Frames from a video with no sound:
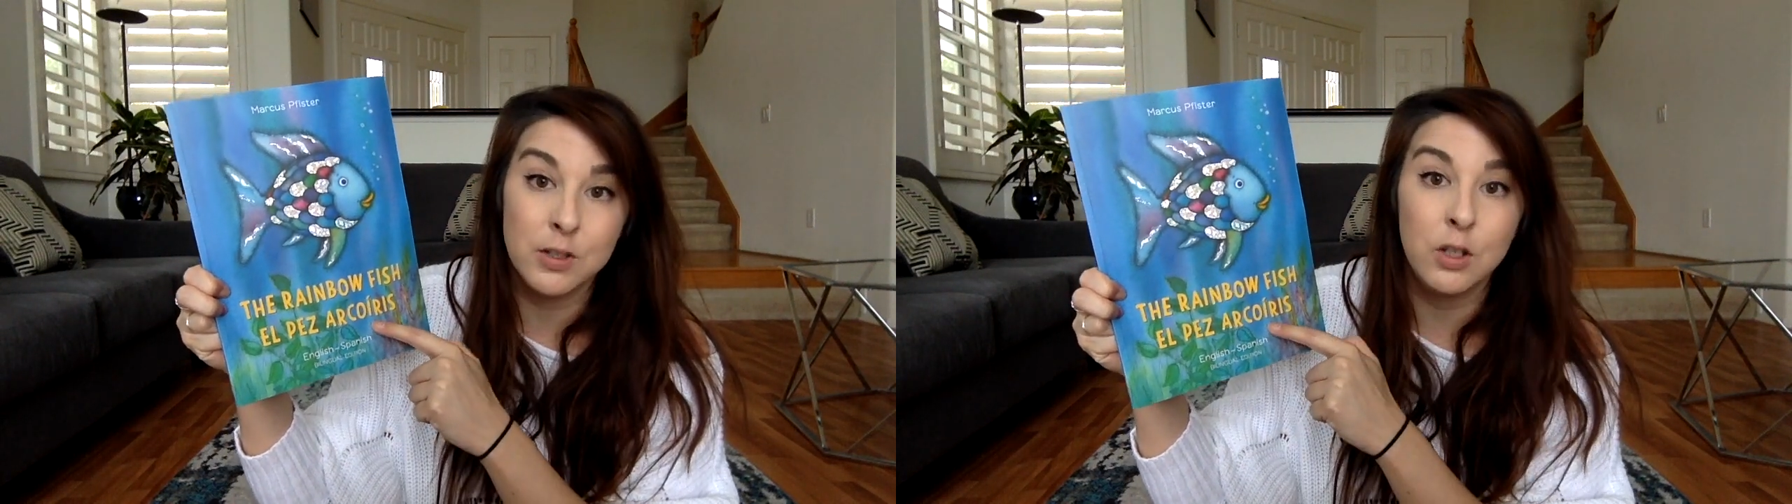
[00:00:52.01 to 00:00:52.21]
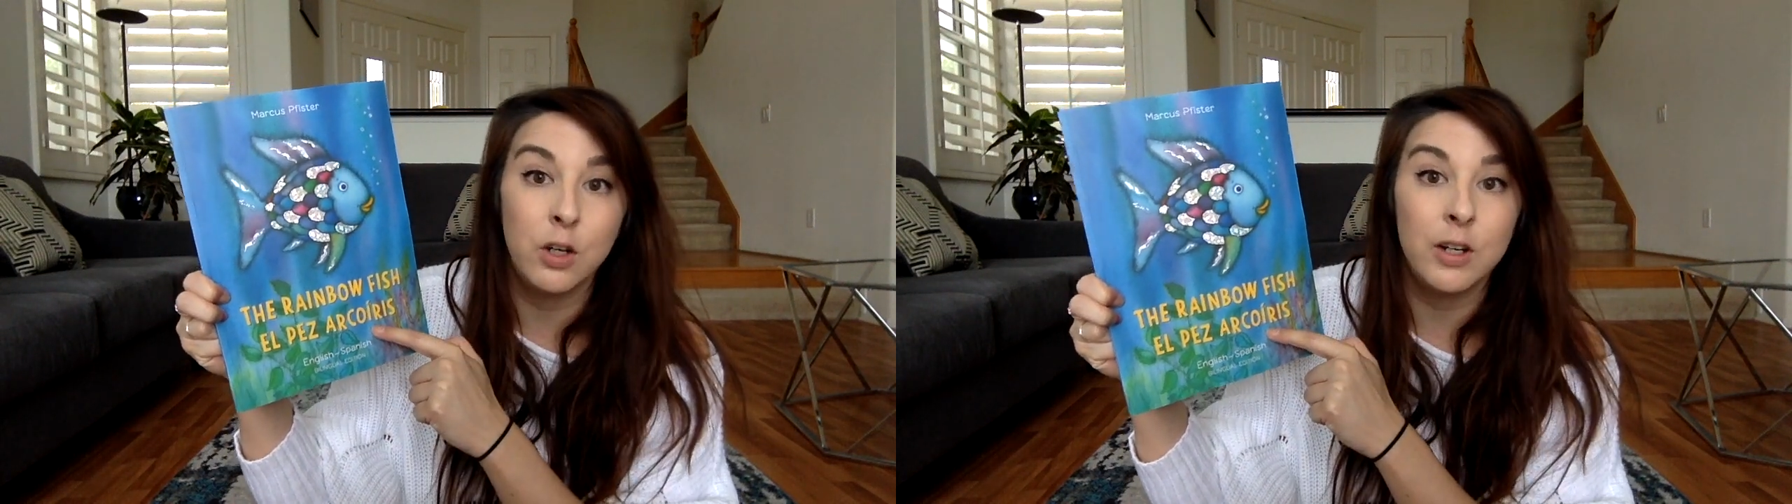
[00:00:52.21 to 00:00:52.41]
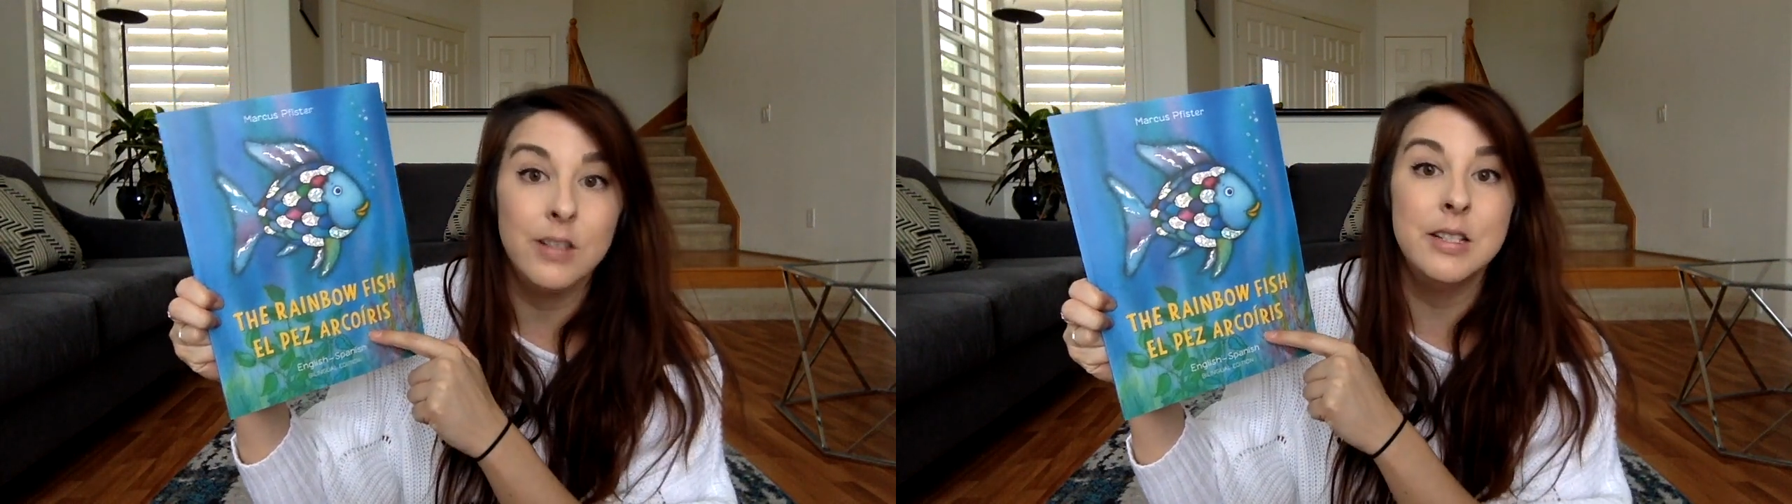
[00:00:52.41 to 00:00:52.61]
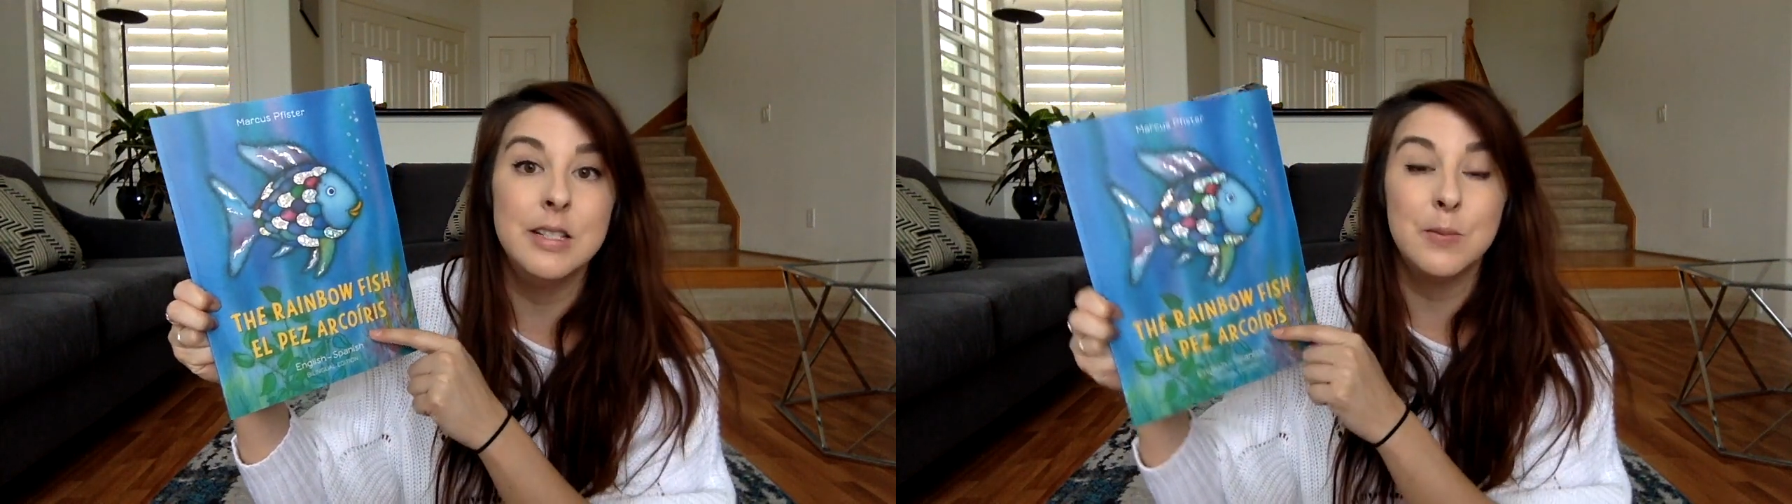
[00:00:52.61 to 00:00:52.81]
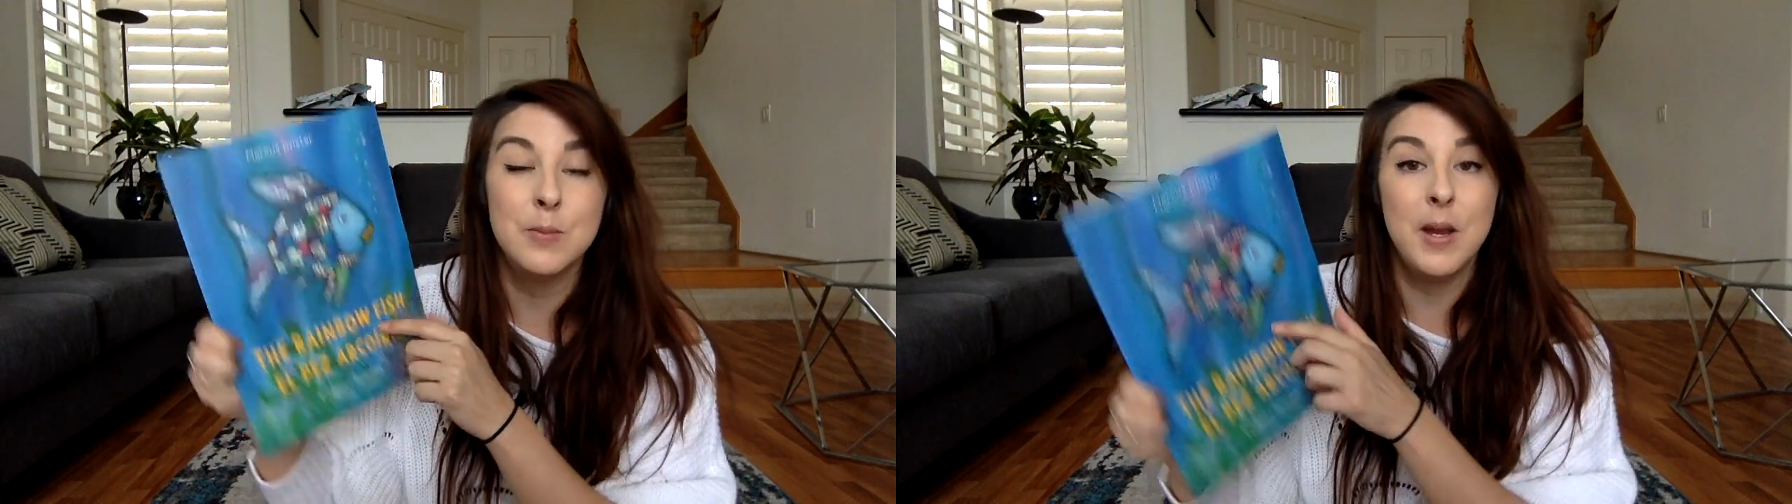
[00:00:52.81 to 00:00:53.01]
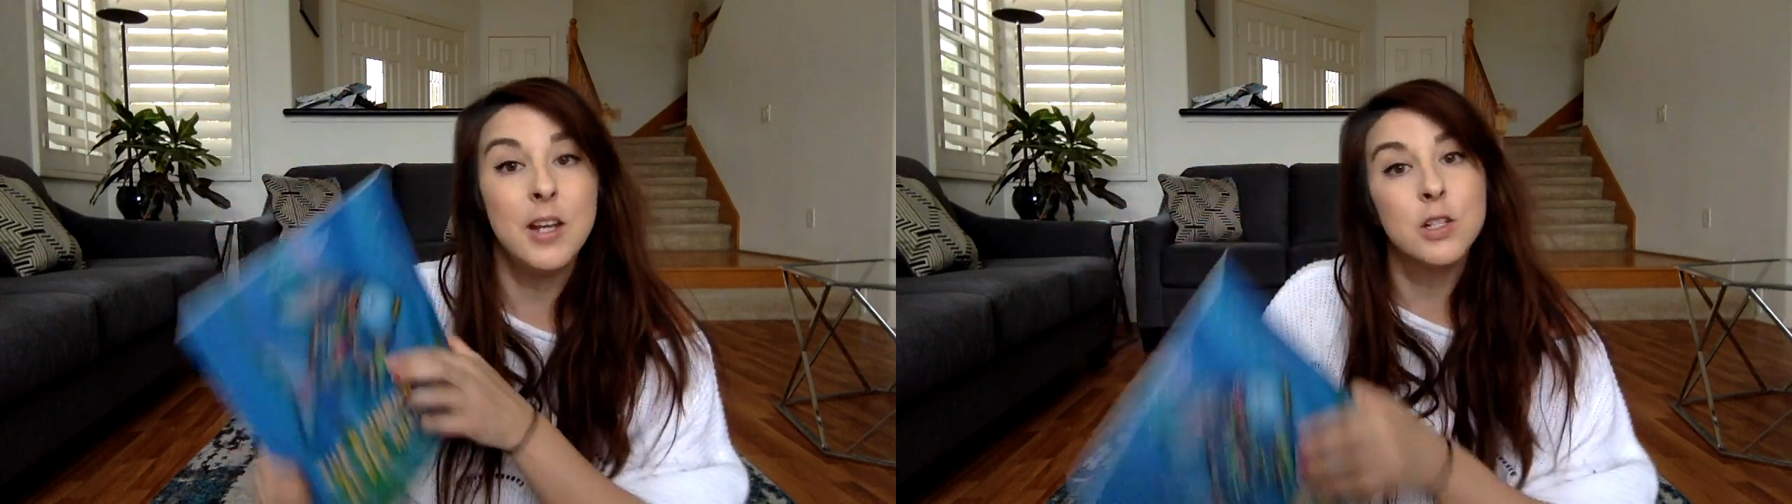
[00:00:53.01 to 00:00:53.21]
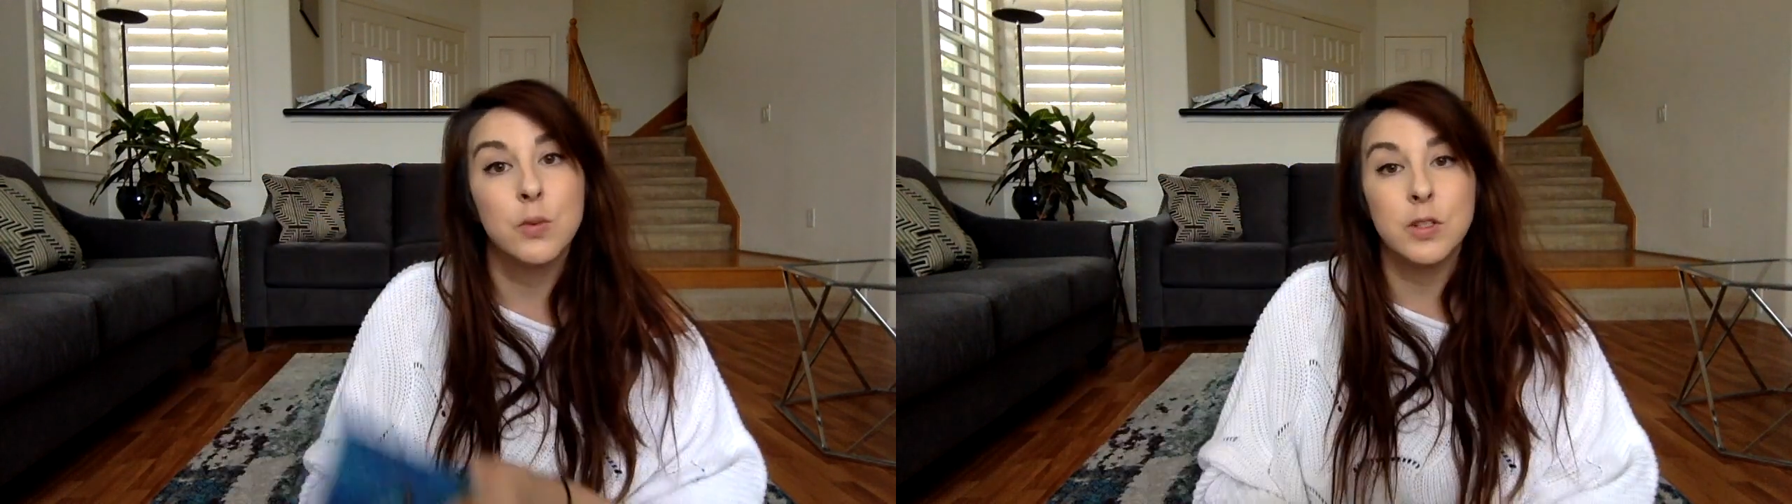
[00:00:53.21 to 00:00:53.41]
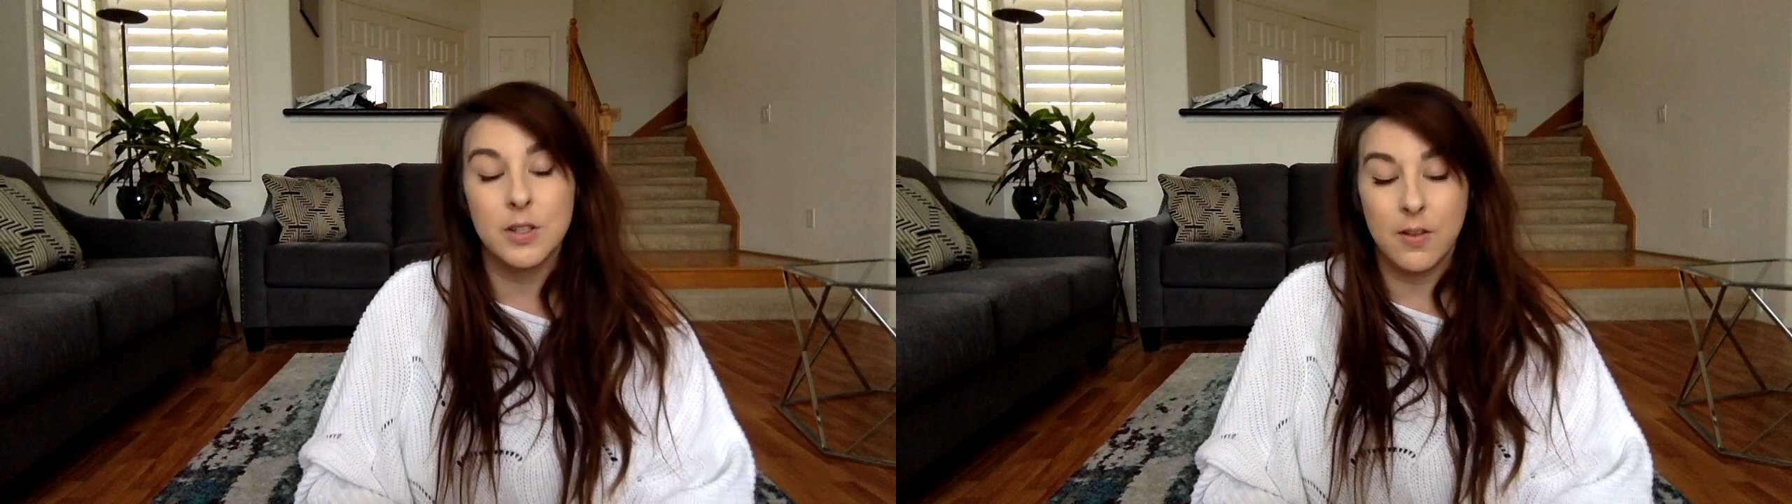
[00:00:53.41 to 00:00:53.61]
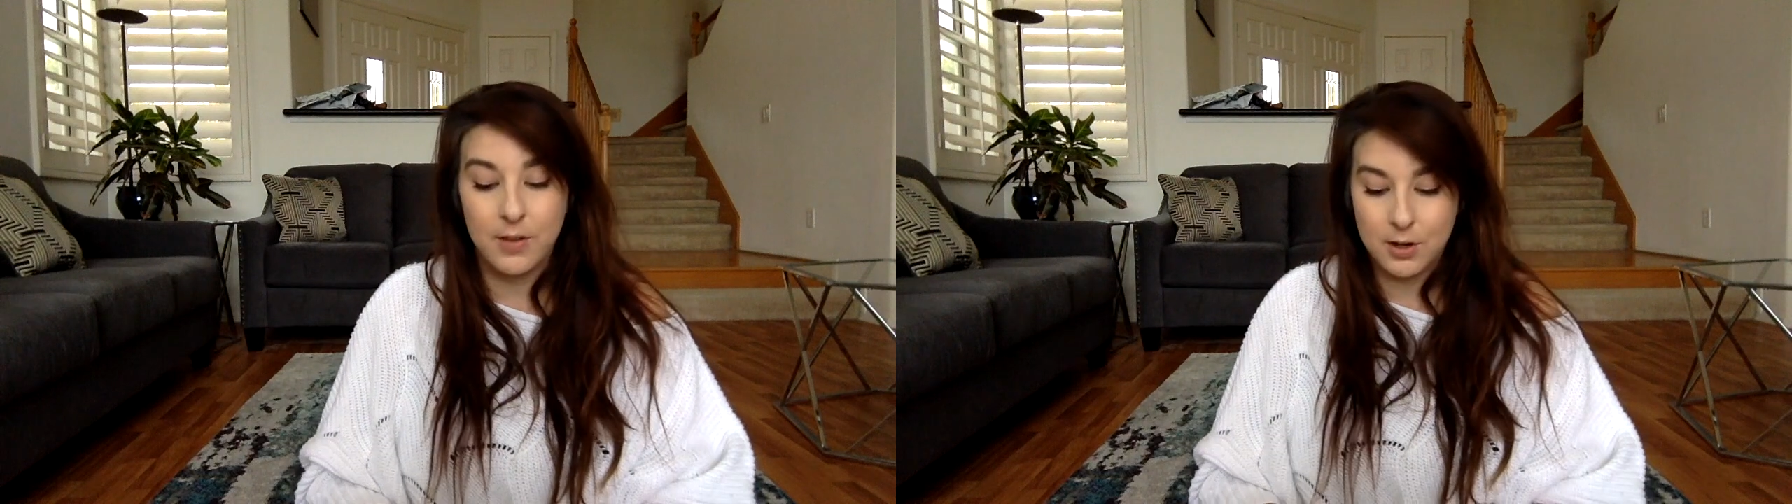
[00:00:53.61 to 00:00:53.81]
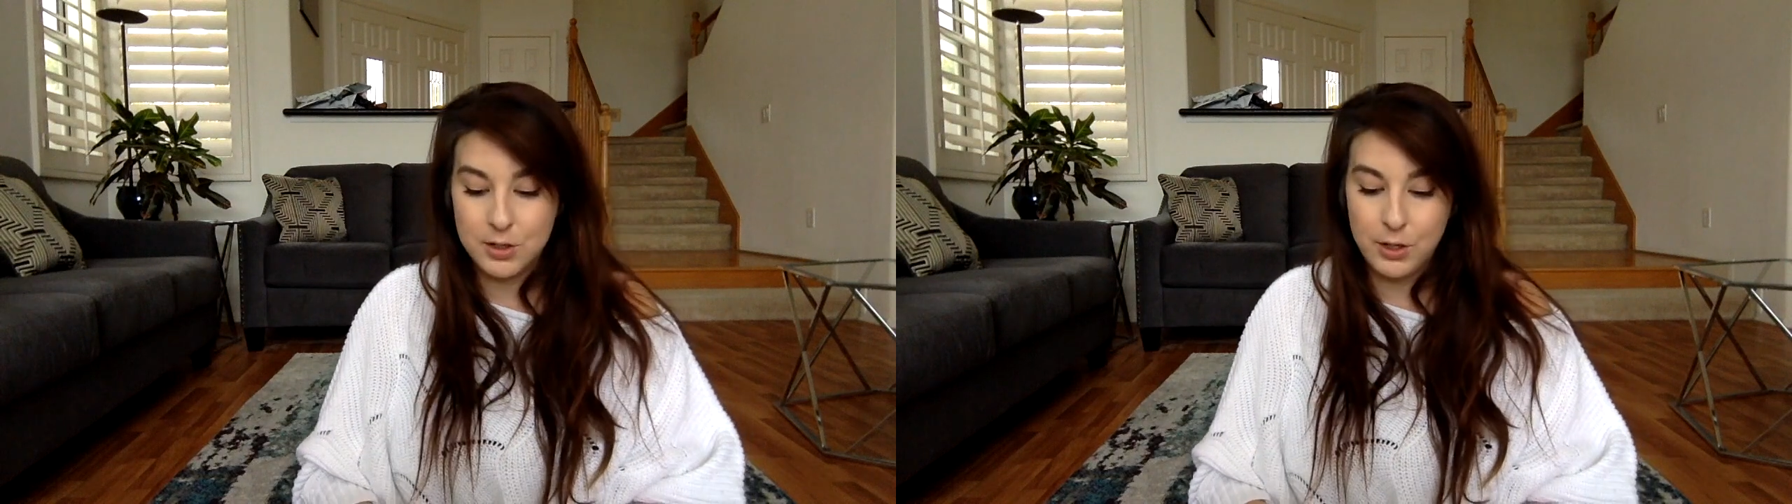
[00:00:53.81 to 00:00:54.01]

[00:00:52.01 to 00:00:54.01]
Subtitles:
So you're going to see some Spanish words on there